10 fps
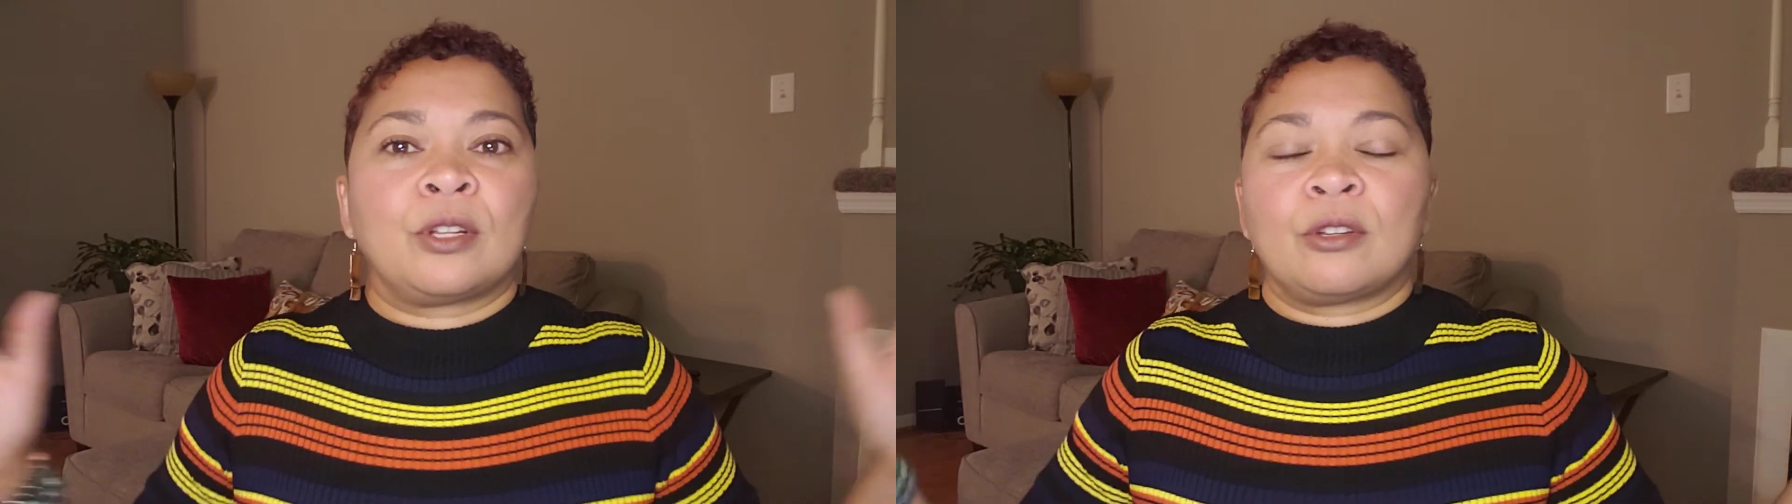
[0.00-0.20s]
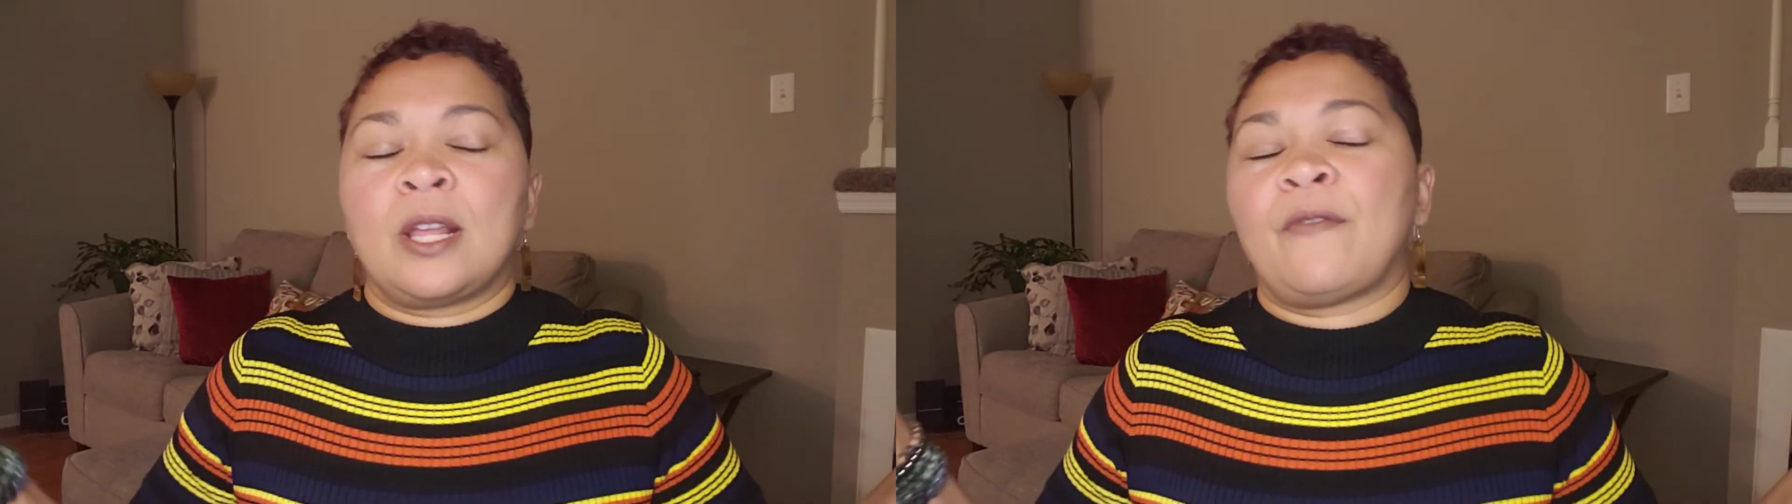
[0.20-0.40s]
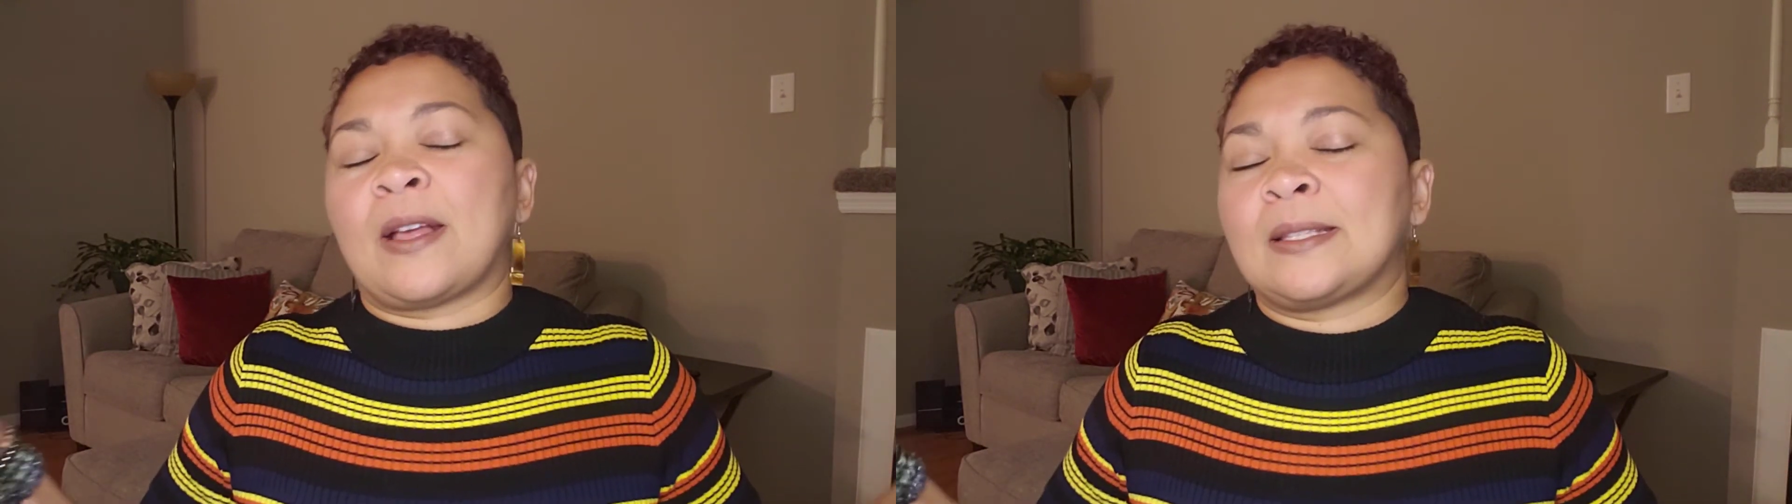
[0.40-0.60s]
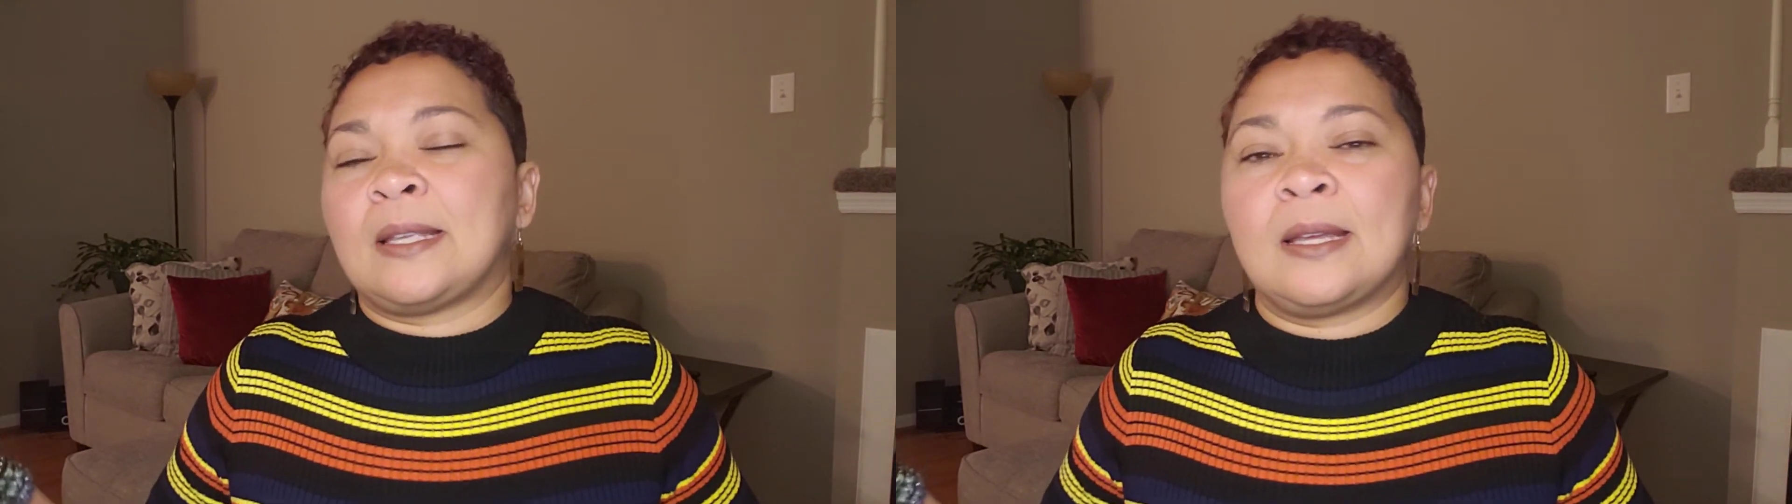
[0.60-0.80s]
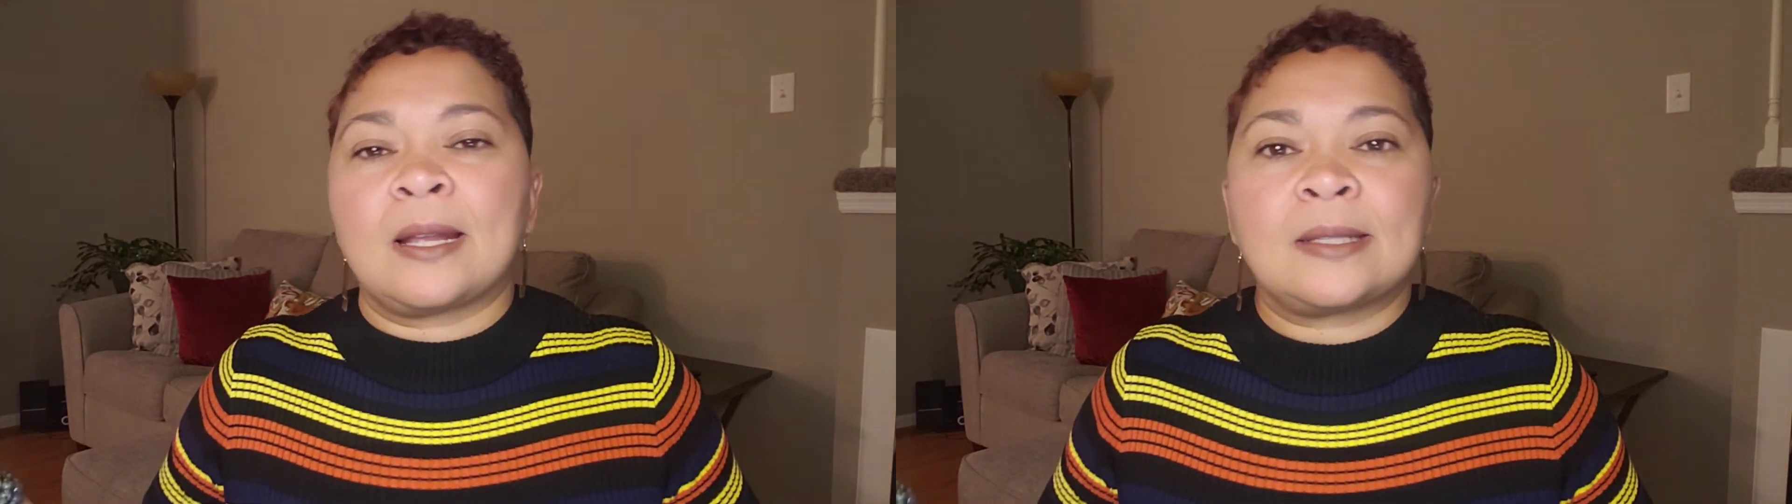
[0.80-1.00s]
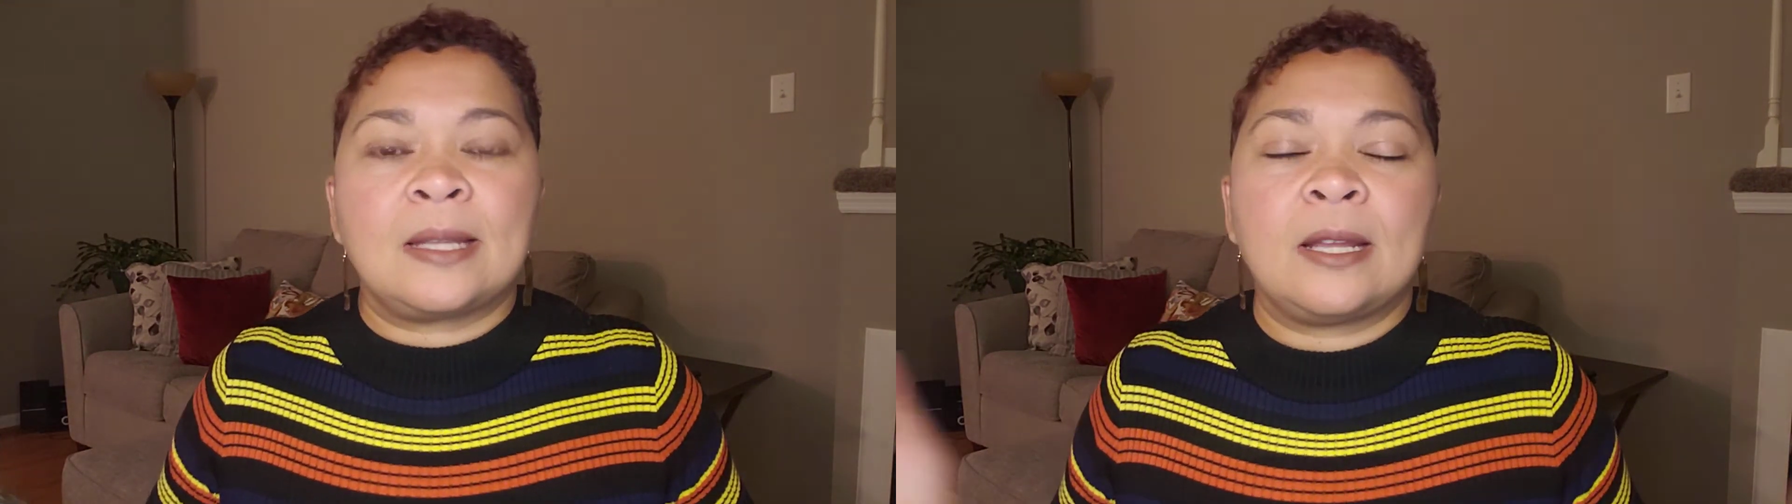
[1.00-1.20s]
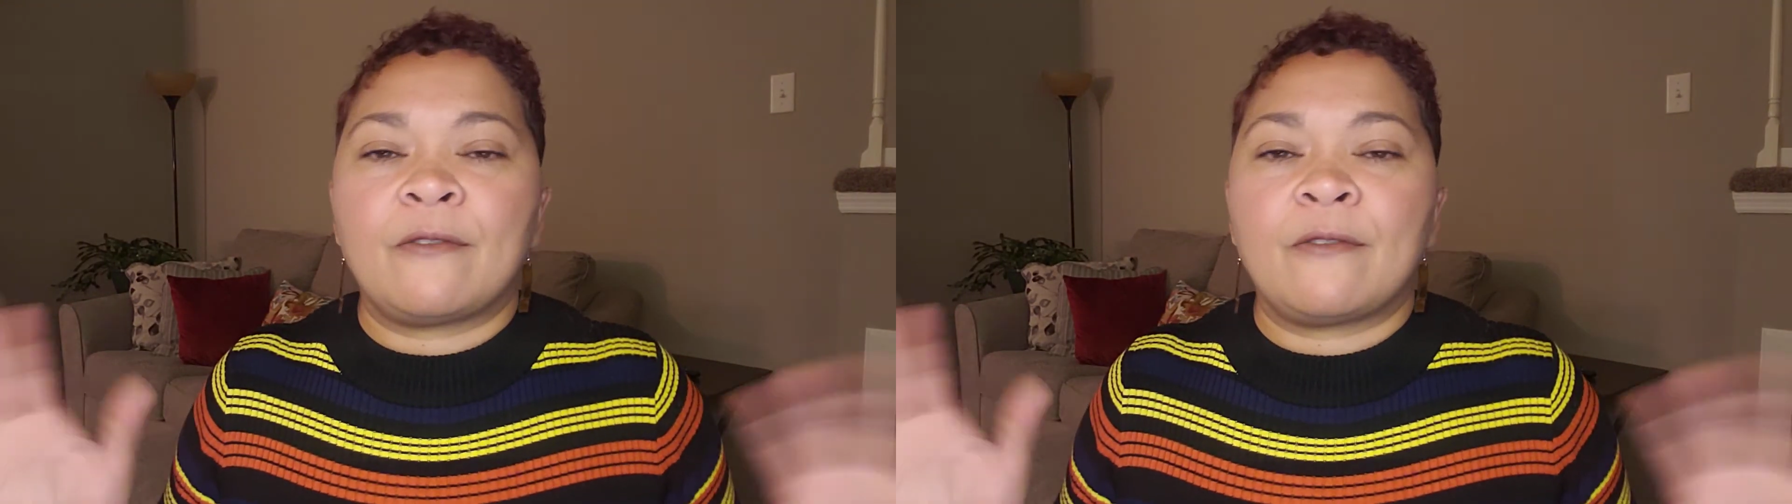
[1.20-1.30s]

If I see it, I see